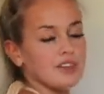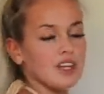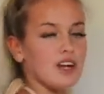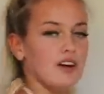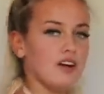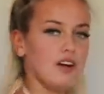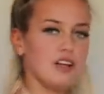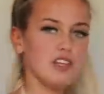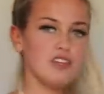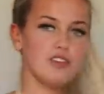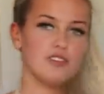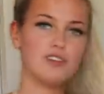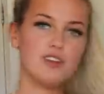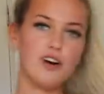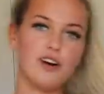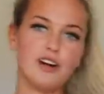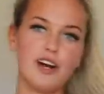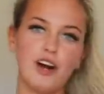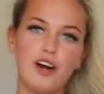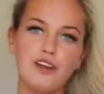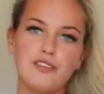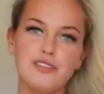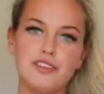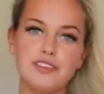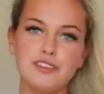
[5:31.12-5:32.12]
I just can't
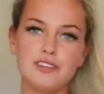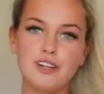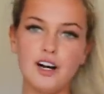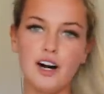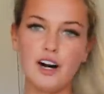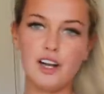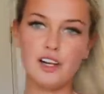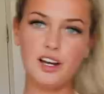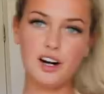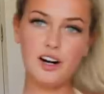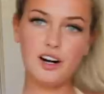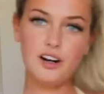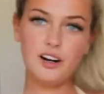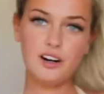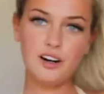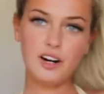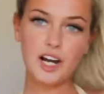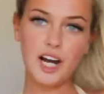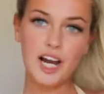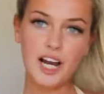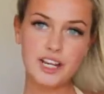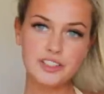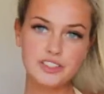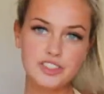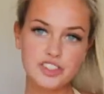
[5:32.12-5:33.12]
get over this color.
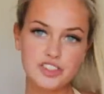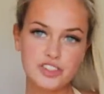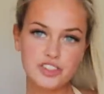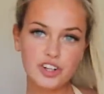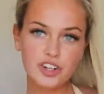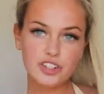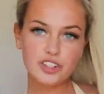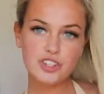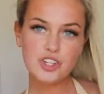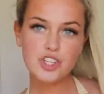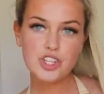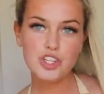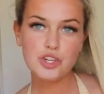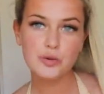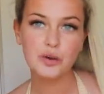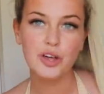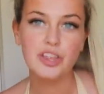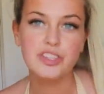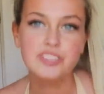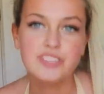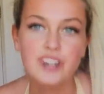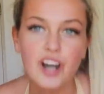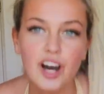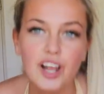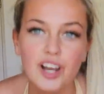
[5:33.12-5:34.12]
I don't usually wear
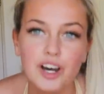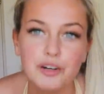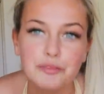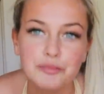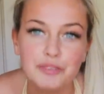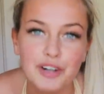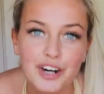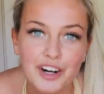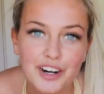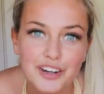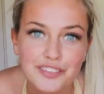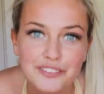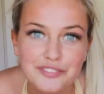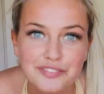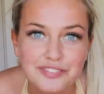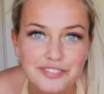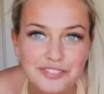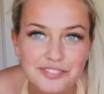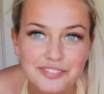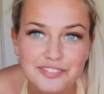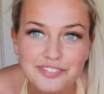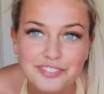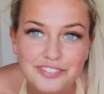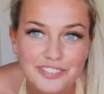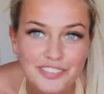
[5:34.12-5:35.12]
this color, but
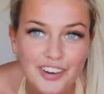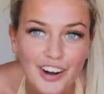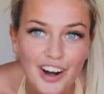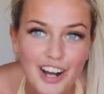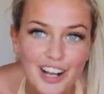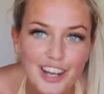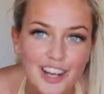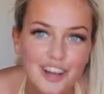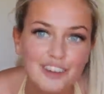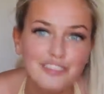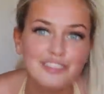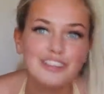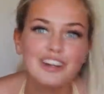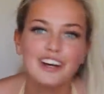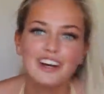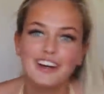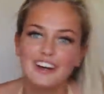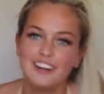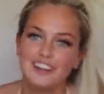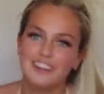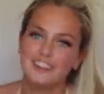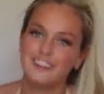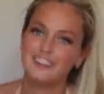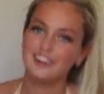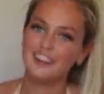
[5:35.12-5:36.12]
I love it.
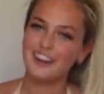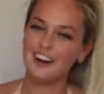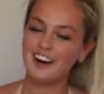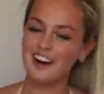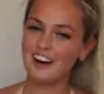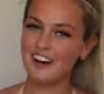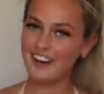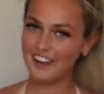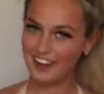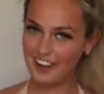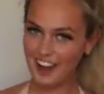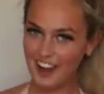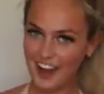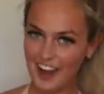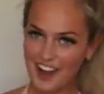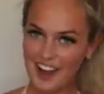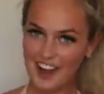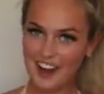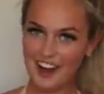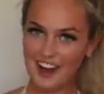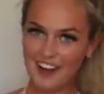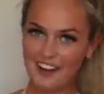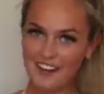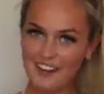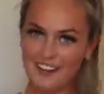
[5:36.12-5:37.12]

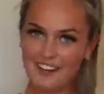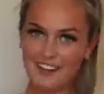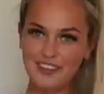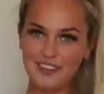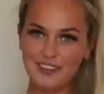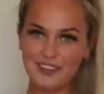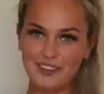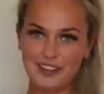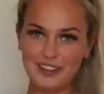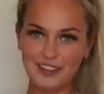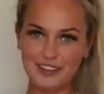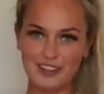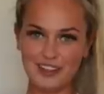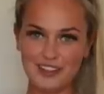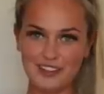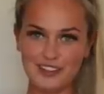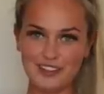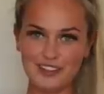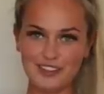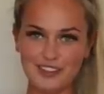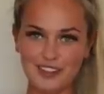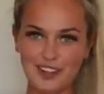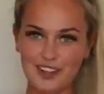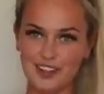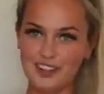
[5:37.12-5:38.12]
Oh my god, it's
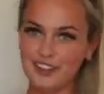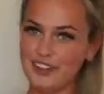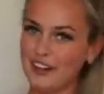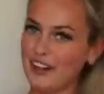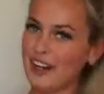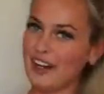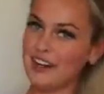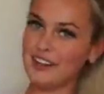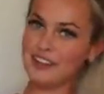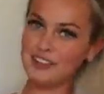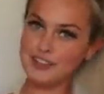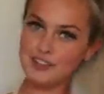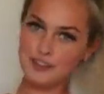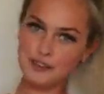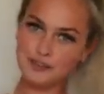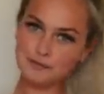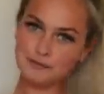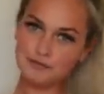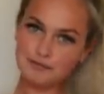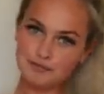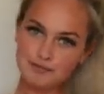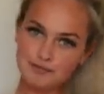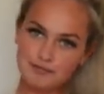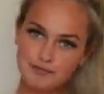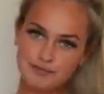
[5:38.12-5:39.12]
so nice.
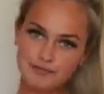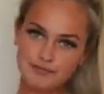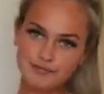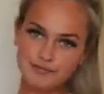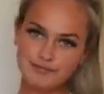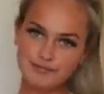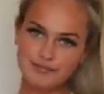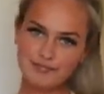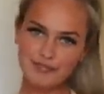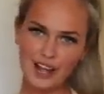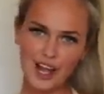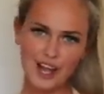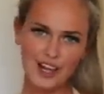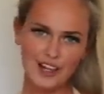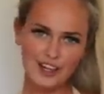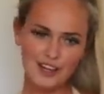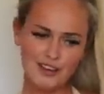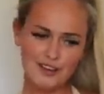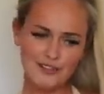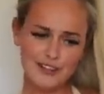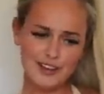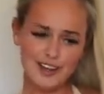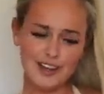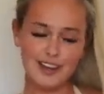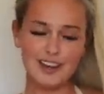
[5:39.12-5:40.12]

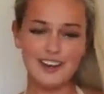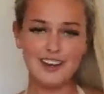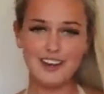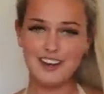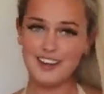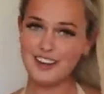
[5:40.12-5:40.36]
Love it.